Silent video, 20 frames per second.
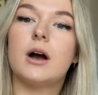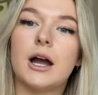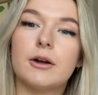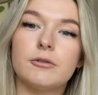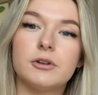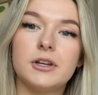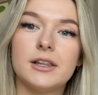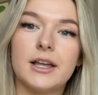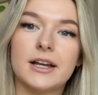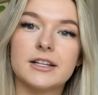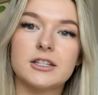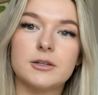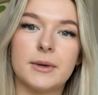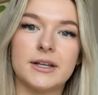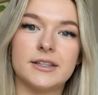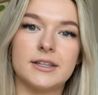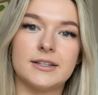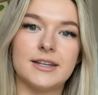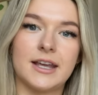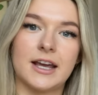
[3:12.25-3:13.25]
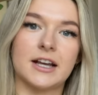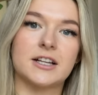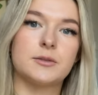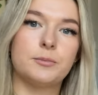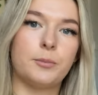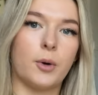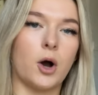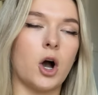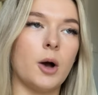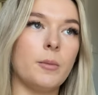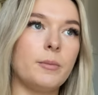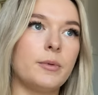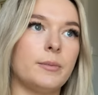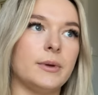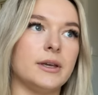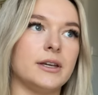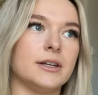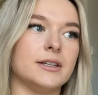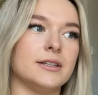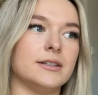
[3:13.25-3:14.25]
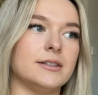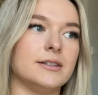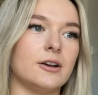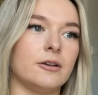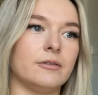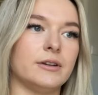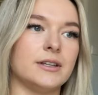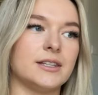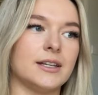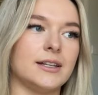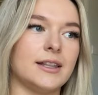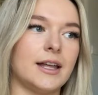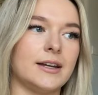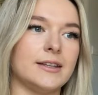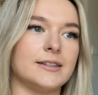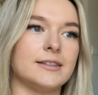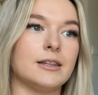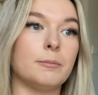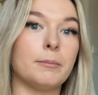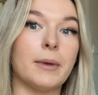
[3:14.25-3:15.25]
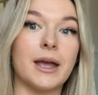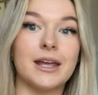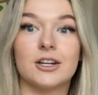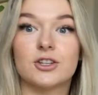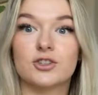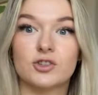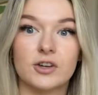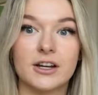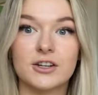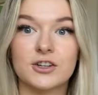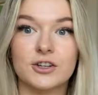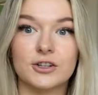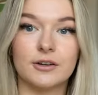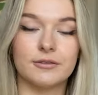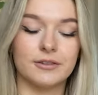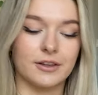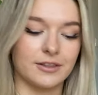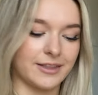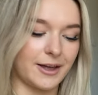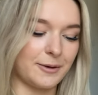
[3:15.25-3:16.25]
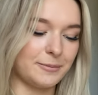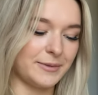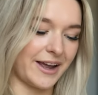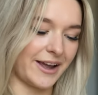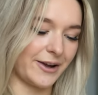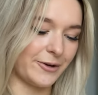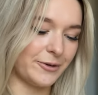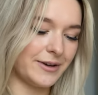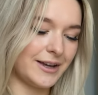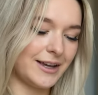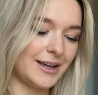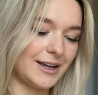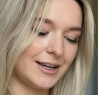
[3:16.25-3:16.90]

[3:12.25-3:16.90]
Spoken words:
I really like to make the text pop because obviously that is the main attraction of the thumbnail.